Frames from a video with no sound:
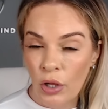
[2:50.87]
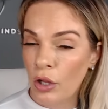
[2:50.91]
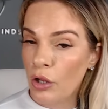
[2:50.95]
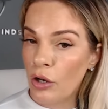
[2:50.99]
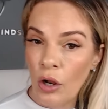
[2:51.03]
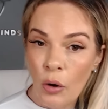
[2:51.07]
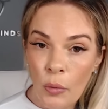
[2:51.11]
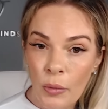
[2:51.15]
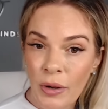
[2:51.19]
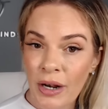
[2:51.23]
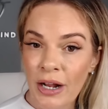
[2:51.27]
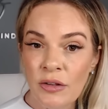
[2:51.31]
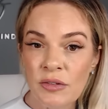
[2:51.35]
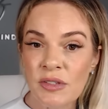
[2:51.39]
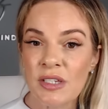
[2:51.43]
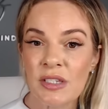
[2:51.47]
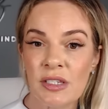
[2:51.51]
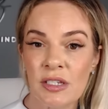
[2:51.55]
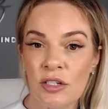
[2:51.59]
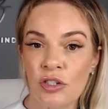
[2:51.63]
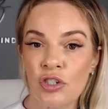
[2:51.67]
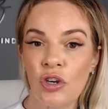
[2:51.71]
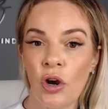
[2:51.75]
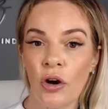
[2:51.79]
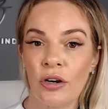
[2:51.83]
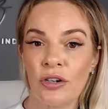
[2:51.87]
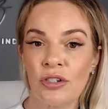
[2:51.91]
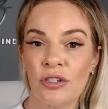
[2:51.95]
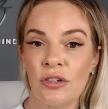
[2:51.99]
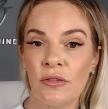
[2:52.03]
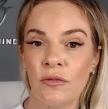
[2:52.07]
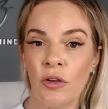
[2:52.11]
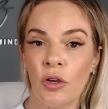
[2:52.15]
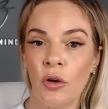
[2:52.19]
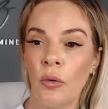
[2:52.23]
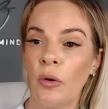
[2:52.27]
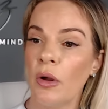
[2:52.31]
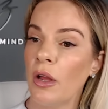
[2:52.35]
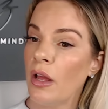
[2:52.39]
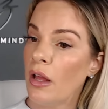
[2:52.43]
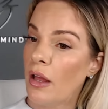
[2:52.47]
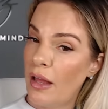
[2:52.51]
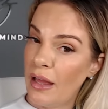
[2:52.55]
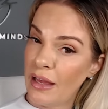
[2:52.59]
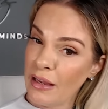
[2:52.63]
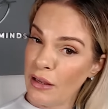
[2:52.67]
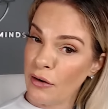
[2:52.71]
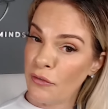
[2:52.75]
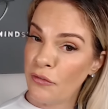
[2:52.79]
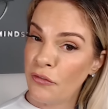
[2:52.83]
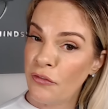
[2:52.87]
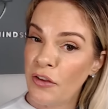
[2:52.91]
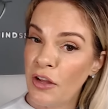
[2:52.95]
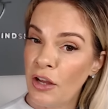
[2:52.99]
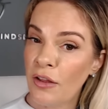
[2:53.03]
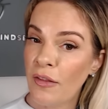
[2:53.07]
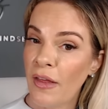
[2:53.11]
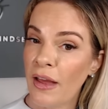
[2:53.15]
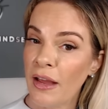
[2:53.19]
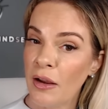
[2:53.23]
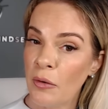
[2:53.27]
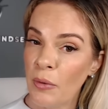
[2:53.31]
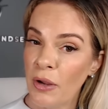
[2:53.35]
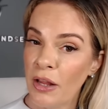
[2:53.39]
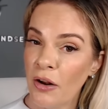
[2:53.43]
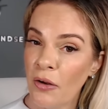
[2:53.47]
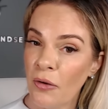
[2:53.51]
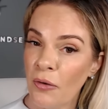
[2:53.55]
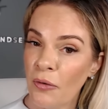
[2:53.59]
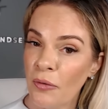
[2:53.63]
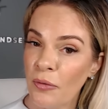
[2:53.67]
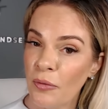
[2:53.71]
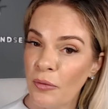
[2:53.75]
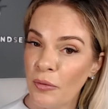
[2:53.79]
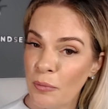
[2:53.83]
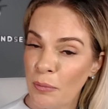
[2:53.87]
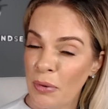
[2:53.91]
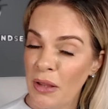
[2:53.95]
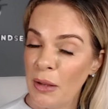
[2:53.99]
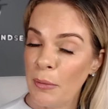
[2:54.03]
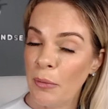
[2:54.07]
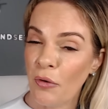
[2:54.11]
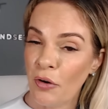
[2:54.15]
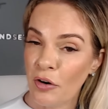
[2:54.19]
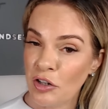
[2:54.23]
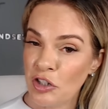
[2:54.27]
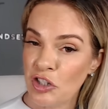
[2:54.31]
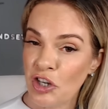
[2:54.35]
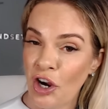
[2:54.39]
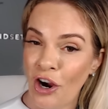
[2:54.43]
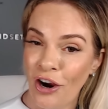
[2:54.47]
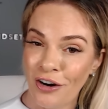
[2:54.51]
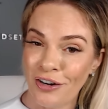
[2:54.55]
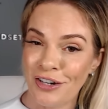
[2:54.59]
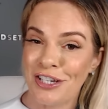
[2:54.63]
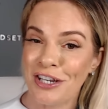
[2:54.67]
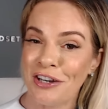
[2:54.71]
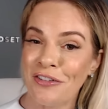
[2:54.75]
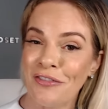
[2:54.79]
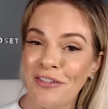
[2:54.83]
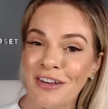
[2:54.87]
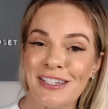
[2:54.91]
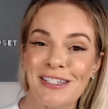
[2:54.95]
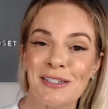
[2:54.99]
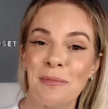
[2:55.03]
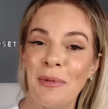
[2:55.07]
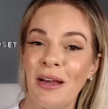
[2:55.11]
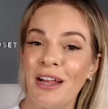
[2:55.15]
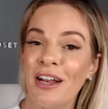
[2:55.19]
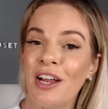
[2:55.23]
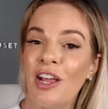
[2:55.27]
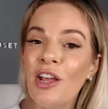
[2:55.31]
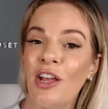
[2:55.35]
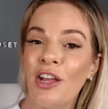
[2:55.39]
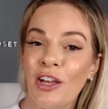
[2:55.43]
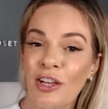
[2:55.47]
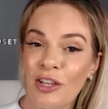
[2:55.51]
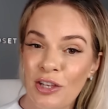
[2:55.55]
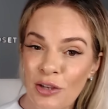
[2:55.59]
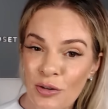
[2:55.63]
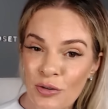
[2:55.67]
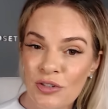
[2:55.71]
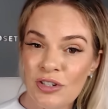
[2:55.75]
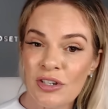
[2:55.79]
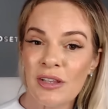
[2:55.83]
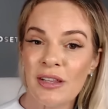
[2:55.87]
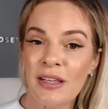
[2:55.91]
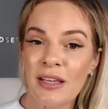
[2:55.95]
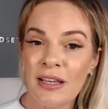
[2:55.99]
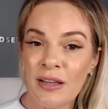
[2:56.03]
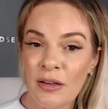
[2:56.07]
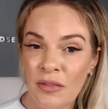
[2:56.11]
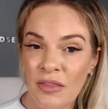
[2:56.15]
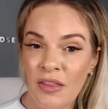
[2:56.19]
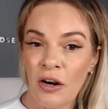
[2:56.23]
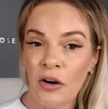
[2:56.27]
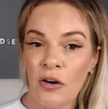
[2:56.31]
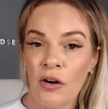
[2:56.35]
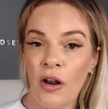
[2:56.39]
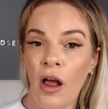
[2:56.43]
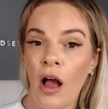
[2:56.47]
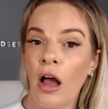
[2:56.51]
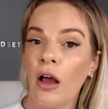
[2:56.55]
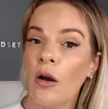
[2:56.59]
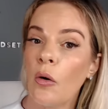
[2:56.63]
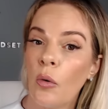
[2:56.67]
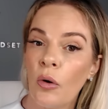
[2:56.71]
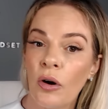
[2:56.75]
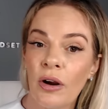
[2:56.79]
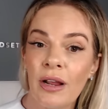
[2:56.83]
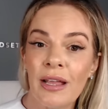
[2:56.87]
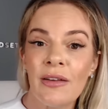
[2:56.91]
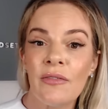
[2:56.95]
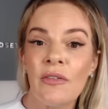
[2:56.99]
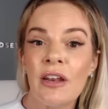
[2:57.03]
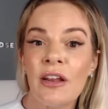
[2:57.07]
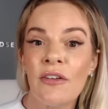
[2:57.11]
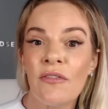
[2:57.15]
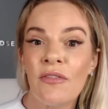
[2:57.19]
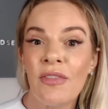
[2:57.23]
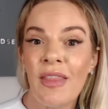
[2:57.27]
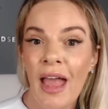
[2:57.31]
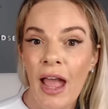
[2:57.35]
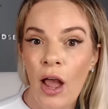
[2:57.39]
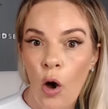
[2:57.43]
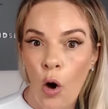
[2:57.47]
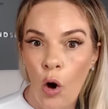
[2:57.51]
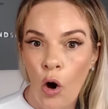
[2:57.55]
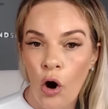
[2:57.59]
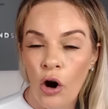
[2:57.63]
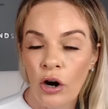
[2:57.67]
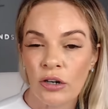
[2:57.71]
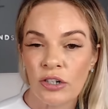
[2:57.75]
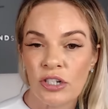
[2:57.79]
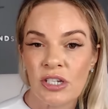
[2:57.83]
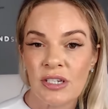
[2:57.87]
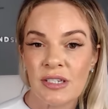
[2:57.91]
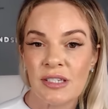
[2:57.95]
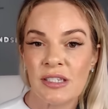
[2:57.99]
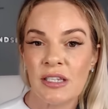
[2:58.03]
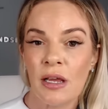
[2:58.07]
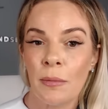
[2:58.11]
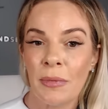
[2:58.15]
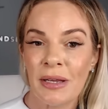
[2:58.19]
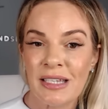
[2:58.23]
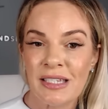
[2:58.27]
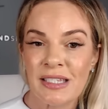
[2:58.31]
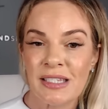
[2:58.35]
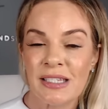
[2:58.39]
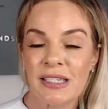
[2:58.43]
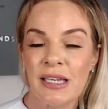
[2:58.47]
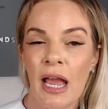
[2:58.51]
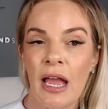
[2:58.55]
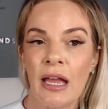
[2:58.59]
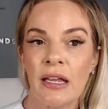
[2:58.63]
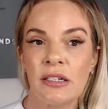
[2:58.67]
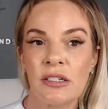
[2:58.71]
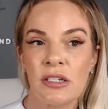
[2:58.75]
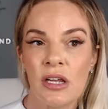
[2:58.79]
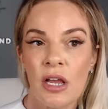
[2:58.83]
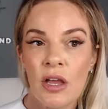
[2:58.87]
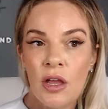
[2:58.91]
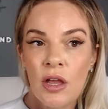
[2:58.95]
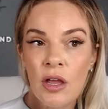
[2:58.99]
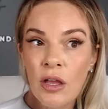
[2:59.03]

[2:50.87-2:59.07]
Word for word: No one else is in charge of you. It can feel like we don't, people are in charge of us, but usually they're not. Or even if they are to some extent,